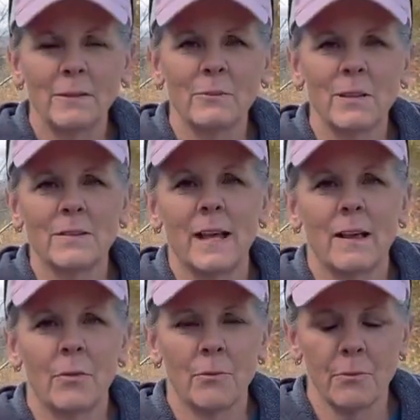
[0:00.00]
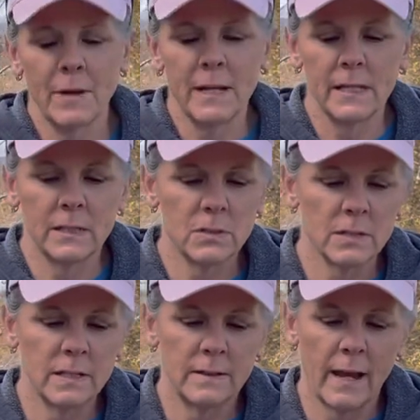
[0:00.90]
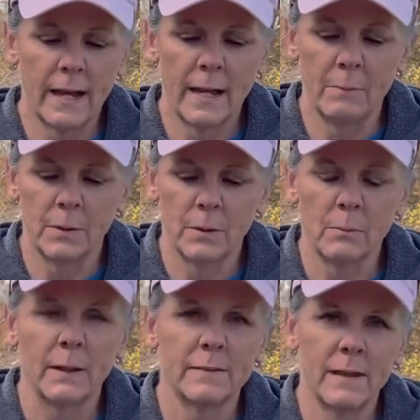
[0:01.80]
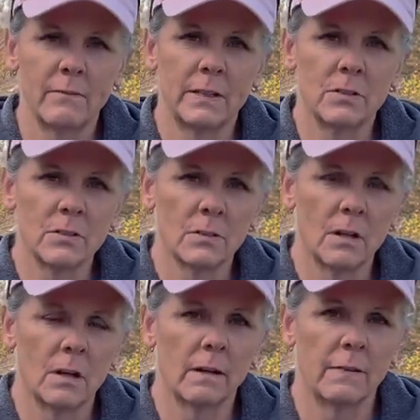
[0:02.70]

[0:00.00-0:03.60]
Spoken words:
was a 3-inch in diameter by 7 inches long,